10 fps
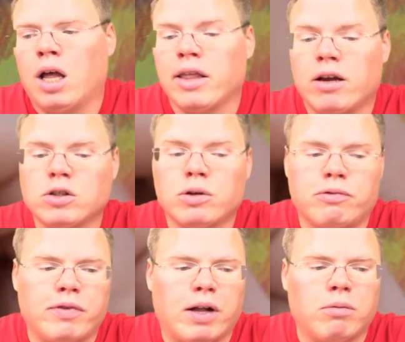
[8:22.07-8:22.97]
They also
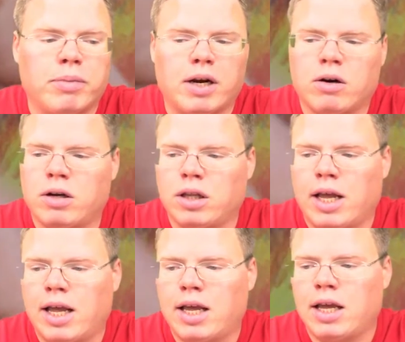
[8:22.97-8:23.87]
felt better in the
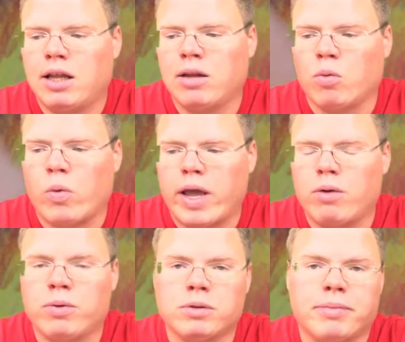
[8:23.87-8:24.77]
hand, the
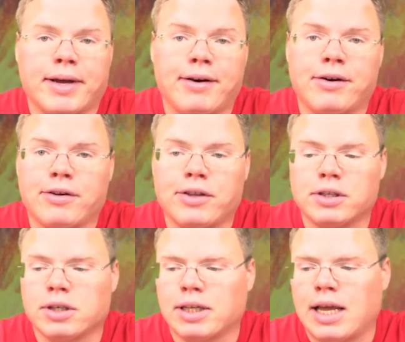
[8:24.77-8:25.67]
weight was better,
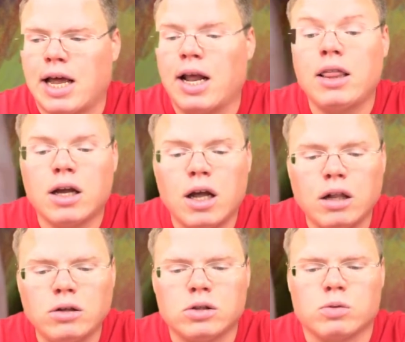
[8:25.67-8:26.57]
things like that. And the
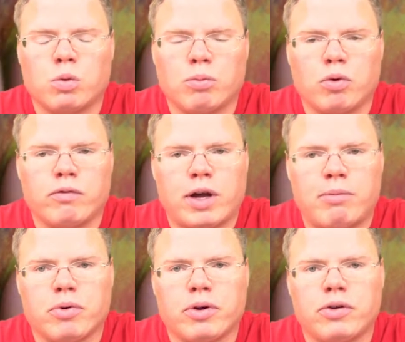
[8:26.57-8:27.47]
colors were more
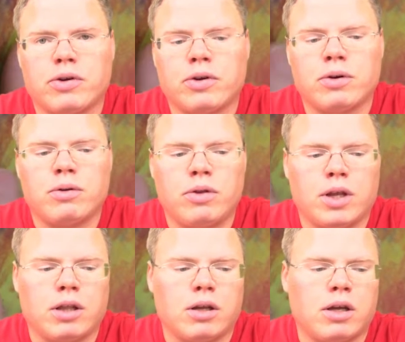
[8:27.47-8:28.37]
vibrant
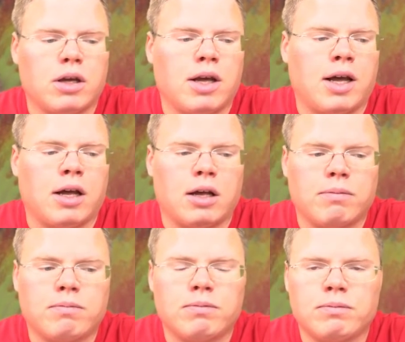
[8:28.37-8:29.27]
than the
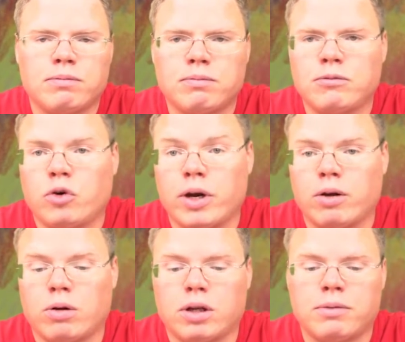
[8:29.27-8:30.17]

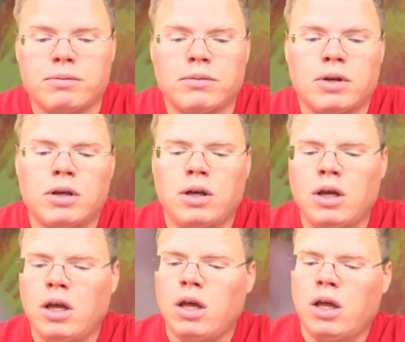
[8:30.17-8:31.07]
Crayola.
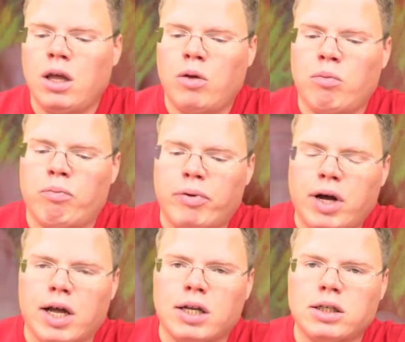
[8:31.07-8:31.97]

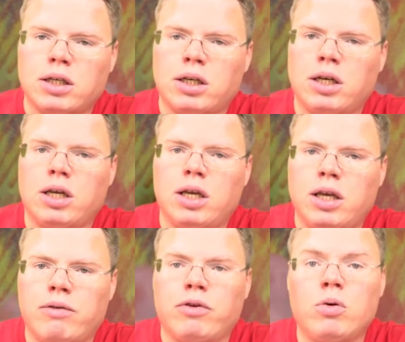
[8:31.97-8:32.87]
But
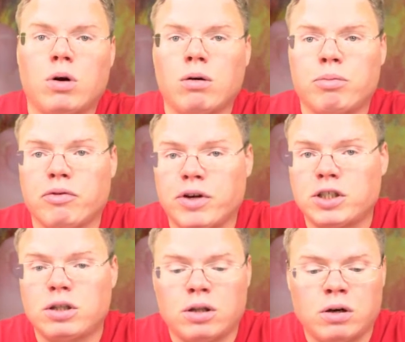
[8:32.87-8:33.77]
if you are a
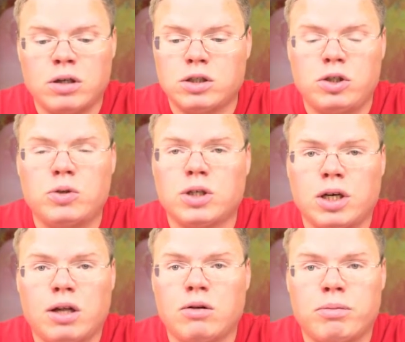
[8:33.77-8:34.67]
professional artist using
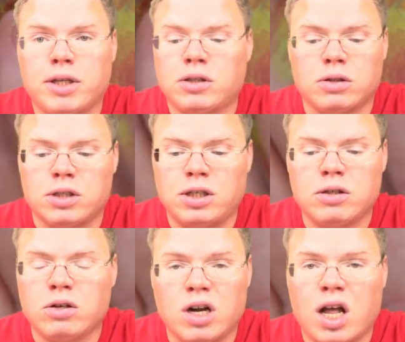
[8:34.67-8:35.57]
colored pencils,
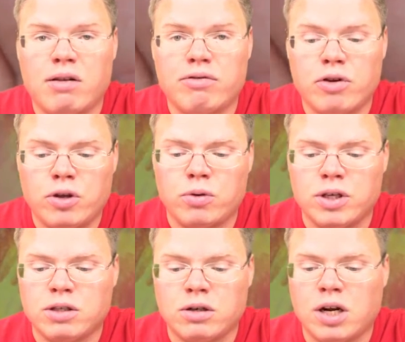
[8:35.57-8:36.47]
these are not for you.
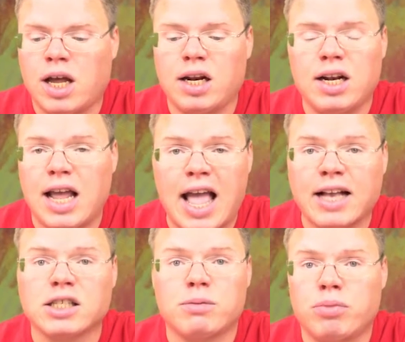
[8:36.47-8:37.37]
These are not an
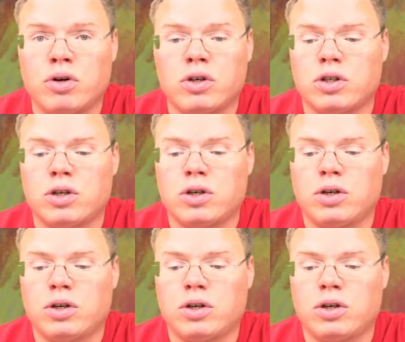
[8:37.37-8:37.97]
expert